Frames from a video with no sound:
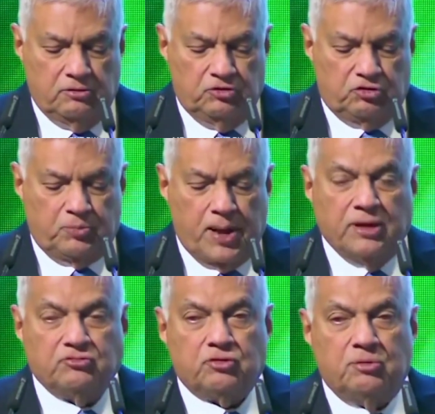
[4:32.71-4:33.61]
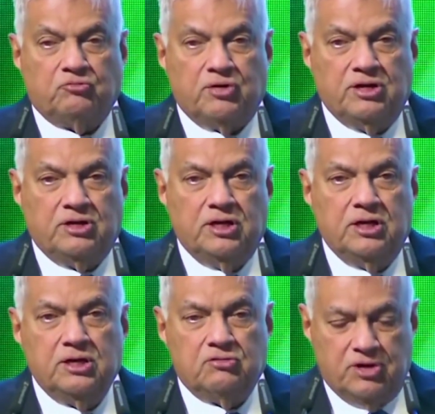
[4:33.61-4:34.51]
which spans from
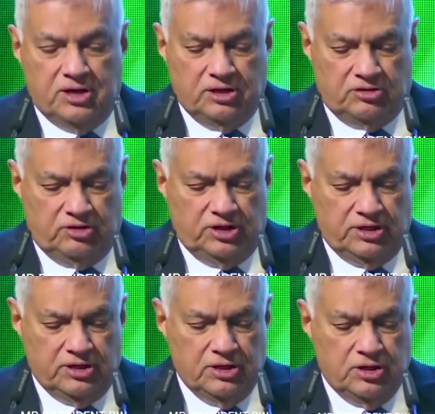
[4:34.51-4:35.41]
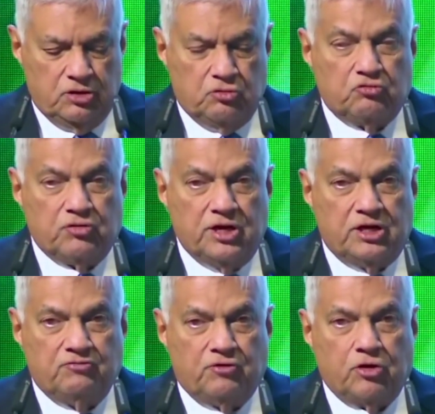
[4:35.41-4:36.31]
2023 to
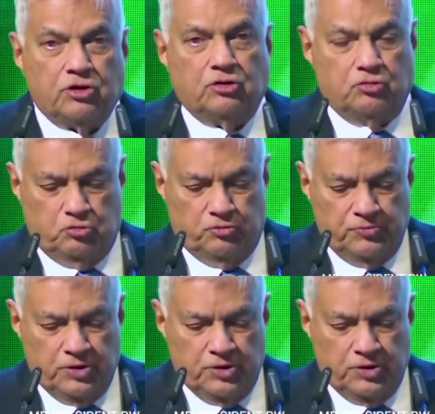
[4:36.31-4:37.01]
2042,